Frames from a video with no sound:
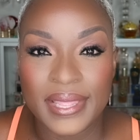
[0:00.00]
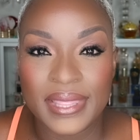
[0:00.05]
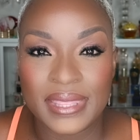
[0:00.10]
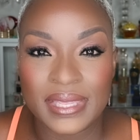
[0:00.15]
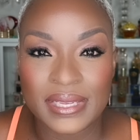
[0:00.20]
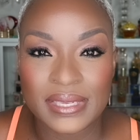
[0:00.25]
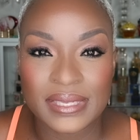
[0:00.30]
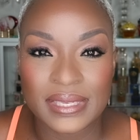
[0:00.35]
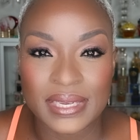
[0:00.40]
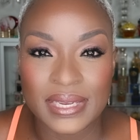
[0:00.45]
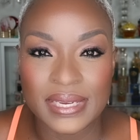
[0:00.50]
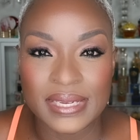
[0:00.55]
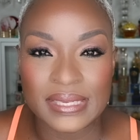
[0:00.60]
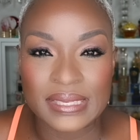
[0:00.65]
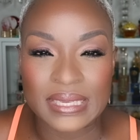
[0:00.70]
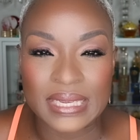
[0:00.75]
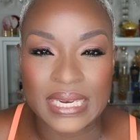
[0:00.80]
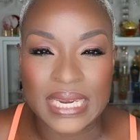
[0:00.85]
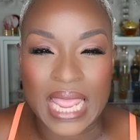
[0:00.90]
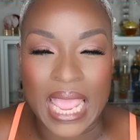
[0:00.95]
This
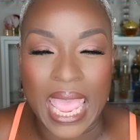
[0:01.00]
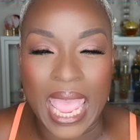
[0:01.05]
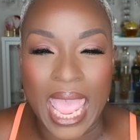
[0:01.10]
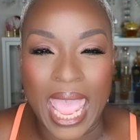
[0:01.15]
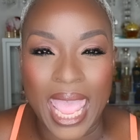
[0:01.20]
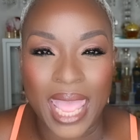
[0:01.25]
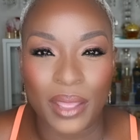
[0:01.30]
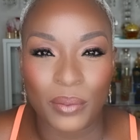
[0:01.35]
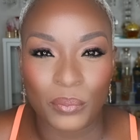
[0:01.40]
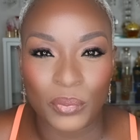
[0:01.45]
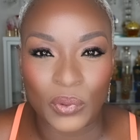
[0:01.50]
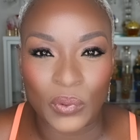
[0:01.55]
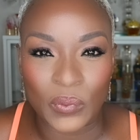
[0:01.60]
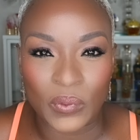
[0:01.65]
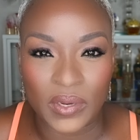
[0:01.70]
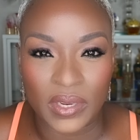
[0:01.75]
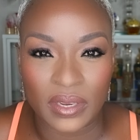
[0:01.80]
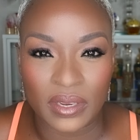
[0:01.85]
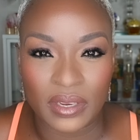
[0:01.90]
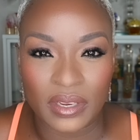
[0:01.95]
is an
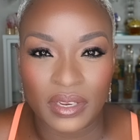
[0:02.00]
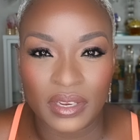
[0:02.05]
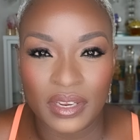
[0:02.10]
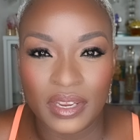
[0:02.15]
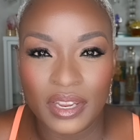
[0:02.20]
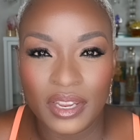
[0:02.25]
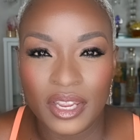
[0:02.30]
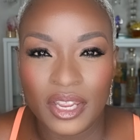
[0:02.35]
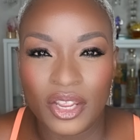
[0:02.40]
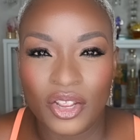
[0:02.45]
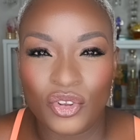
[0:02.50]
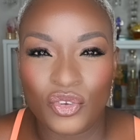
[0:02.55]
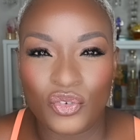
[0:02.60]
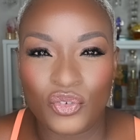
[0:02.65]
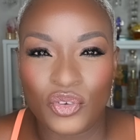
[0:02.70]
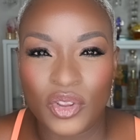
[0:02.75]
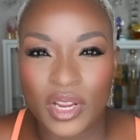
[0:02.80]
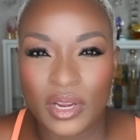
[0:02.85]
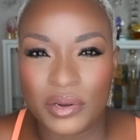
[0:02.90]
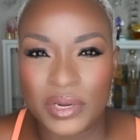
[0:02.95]
ambery,
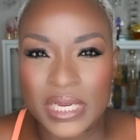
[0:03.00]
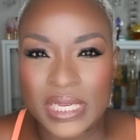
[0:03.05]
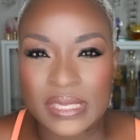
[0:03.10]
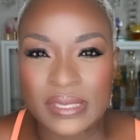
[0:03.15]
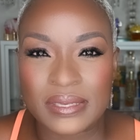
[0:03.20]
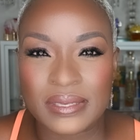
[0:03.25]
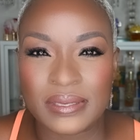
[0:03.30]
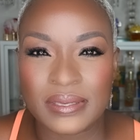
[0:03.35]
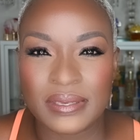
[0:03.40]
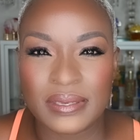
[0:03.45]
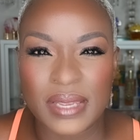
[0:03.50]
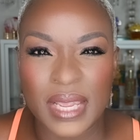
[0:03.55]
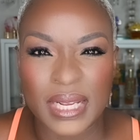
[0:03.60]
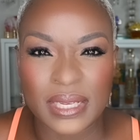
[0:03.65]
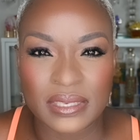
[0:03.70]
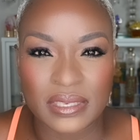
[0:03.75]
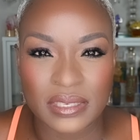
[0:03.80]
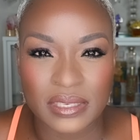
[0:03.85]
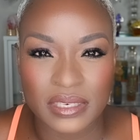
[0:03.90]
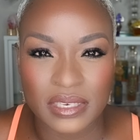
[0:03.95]
very
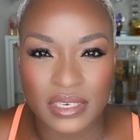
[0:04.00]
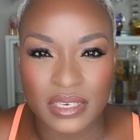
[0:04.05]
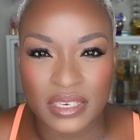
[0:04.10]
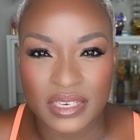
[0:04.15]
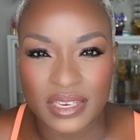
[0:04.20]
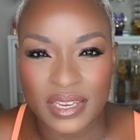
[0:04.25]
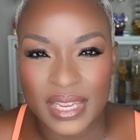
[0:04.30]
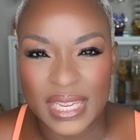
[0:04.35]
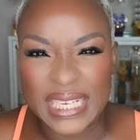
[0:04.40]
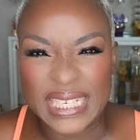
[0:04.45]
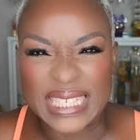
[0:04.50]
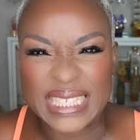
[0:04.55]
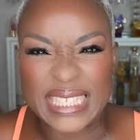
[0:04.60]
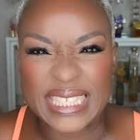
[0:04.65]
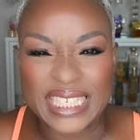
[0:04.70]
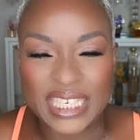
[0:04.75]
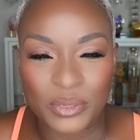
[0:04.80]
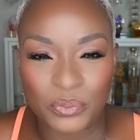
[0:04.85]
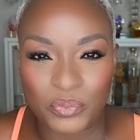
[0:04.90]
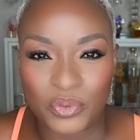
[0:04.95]
sexy,
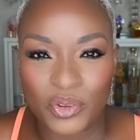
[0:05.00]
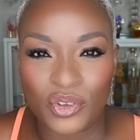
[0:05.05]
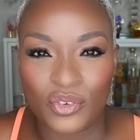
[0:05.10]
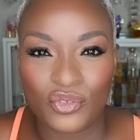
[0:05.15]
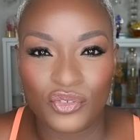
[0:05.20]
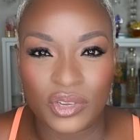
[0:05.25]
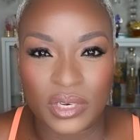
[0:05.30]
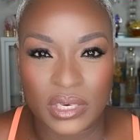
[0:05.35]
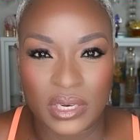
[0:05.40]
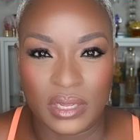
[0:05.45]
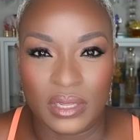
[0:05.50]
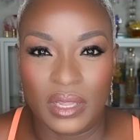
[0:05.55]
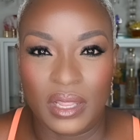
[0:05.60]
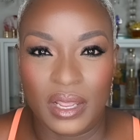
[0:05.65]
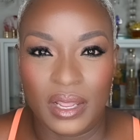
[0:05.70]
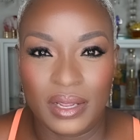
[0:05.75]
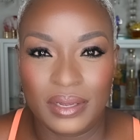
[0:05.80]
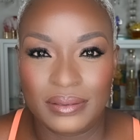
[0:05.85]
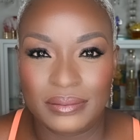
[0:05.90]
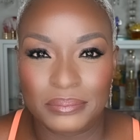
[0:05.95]
deep
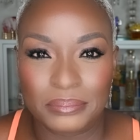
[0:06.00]
vanilla.